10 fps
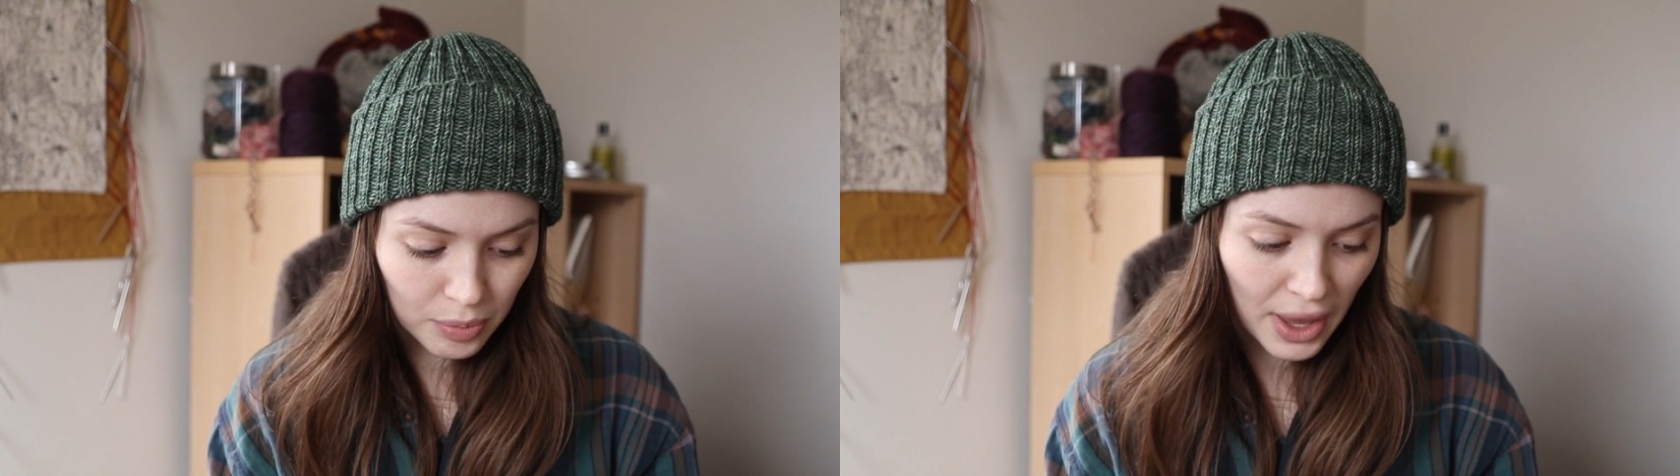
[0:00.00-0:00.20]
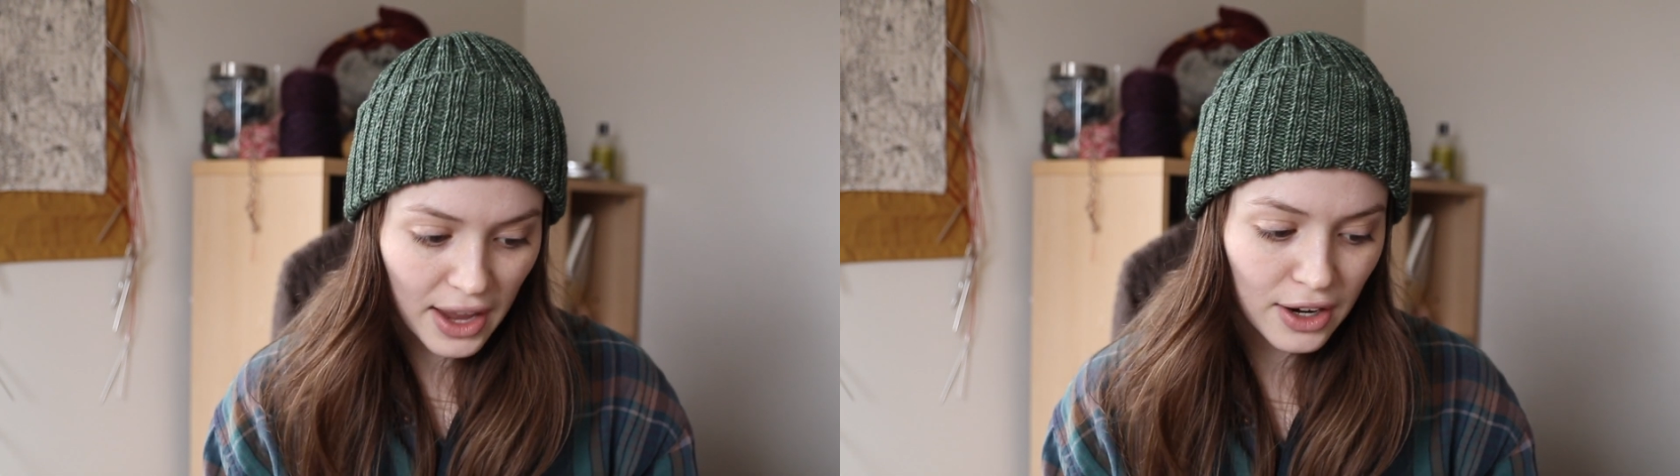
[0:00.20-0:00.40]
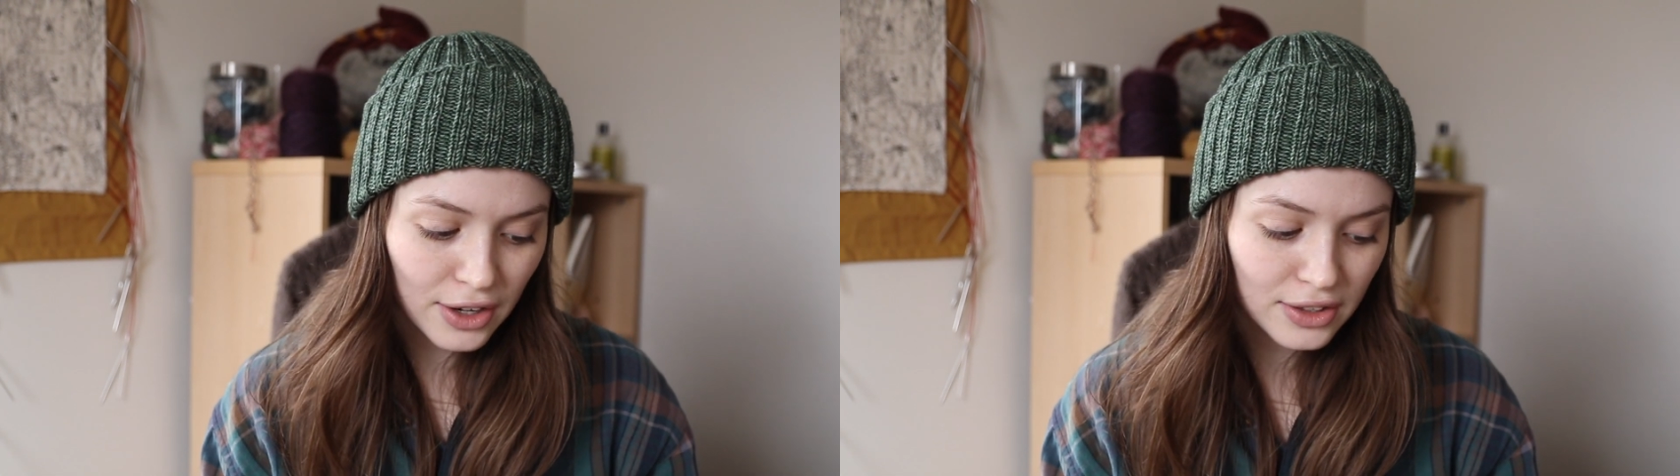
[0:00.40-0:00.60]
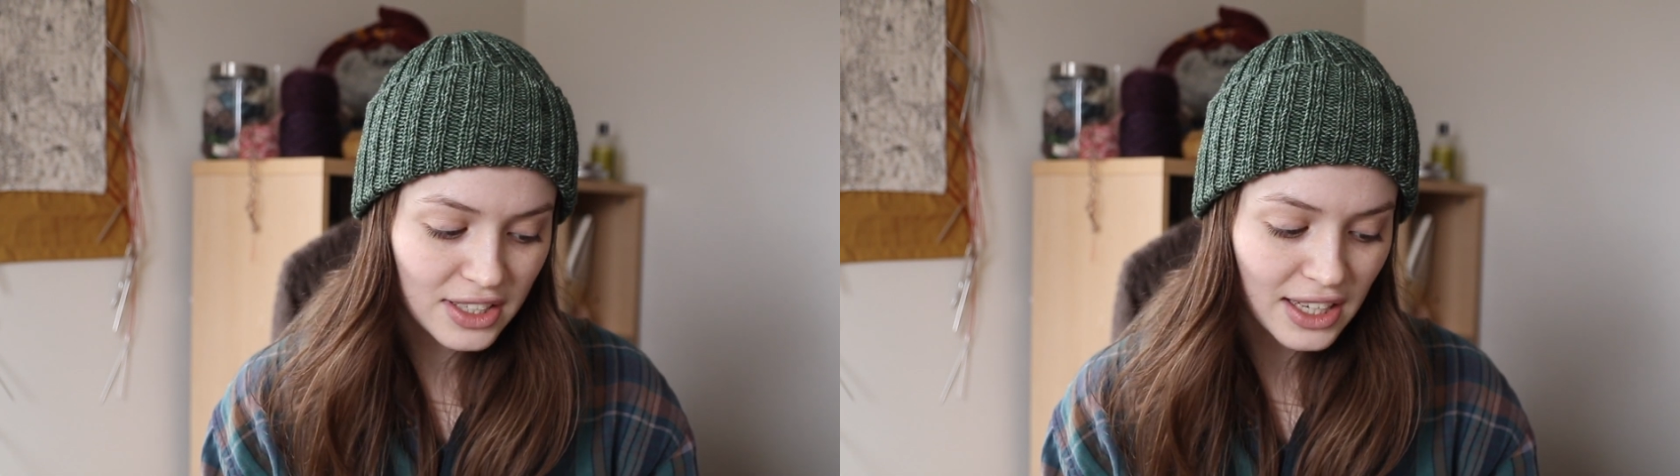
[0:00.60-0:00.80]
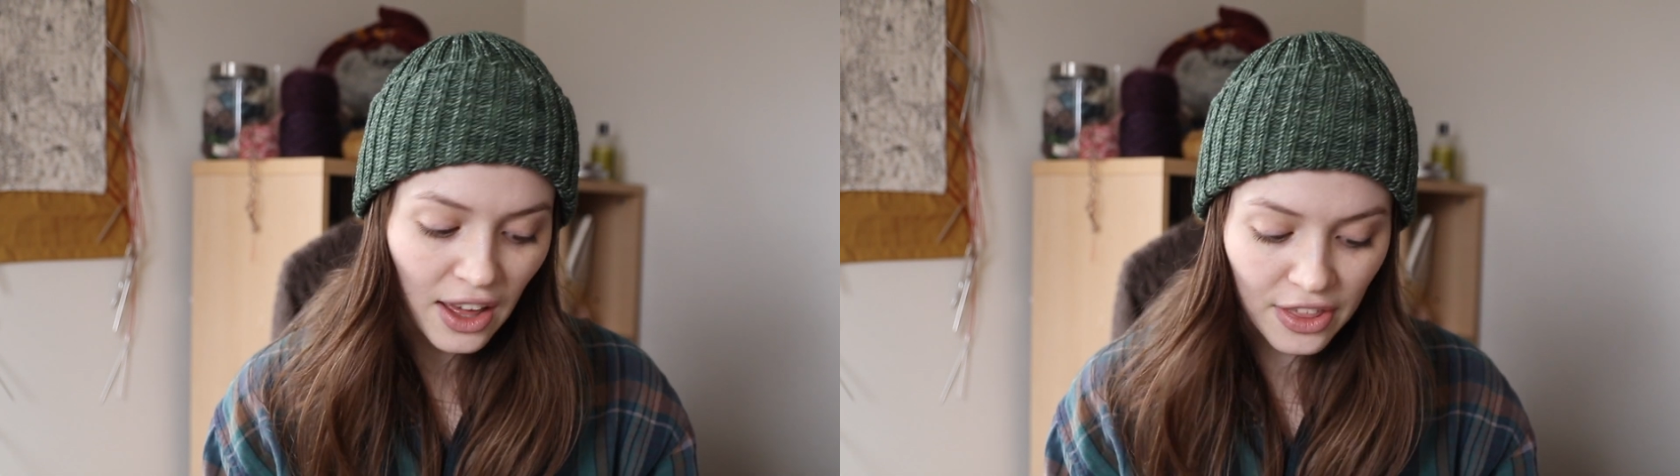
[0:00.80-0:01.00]
pair
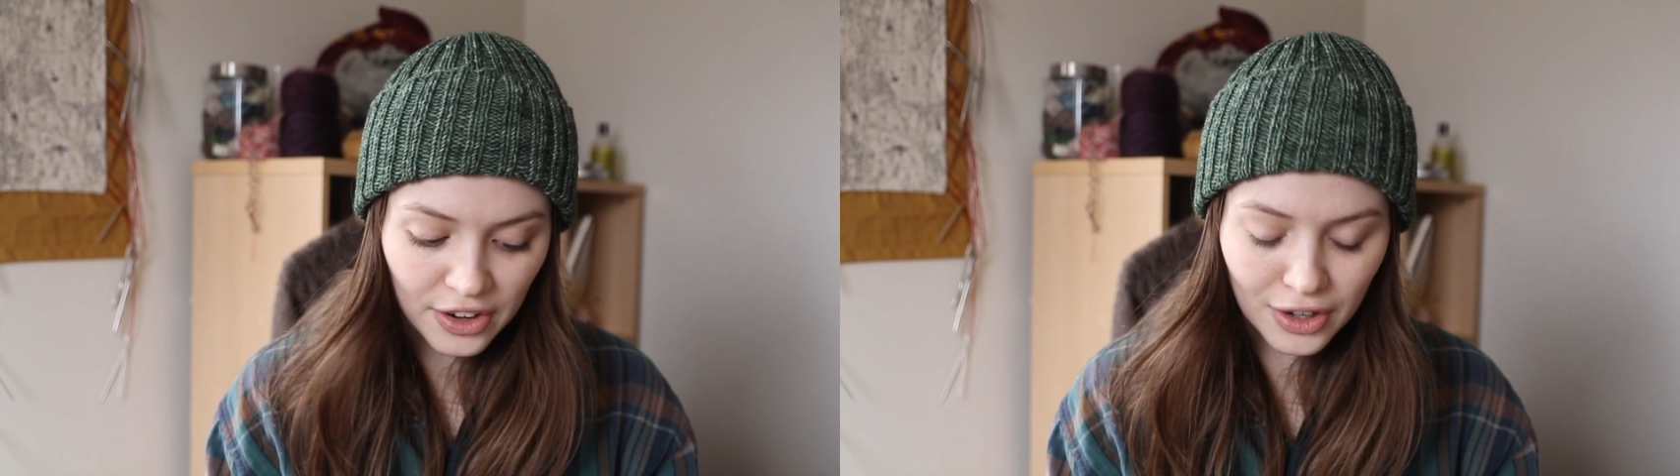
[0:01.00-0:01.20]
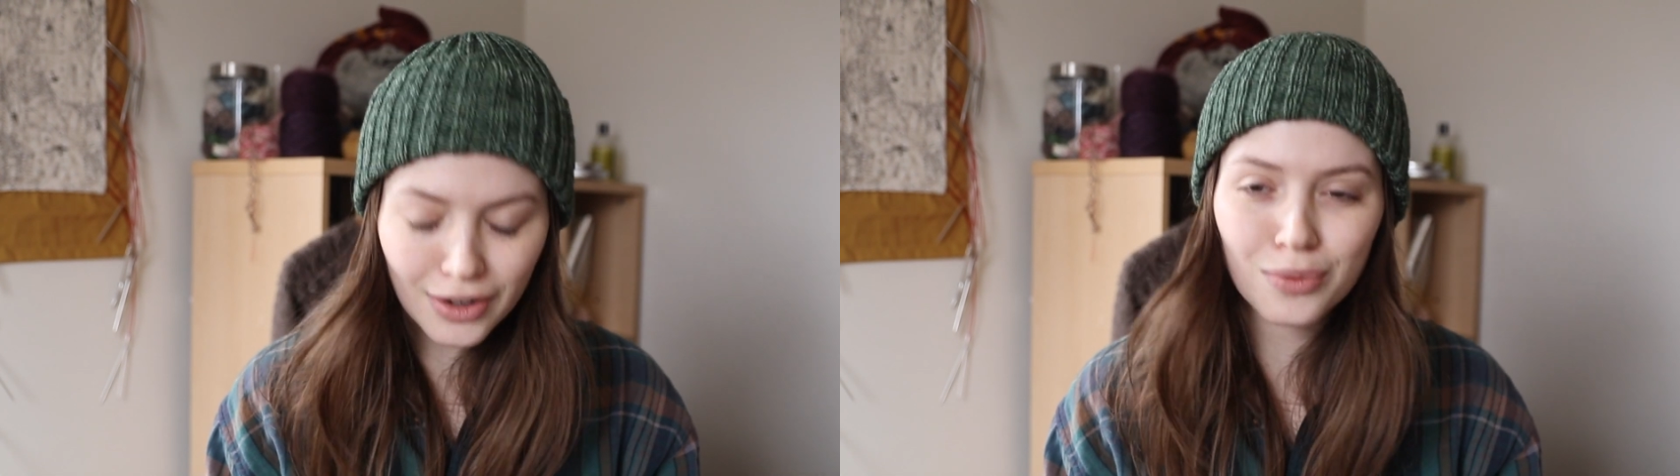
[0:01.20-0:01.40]
together,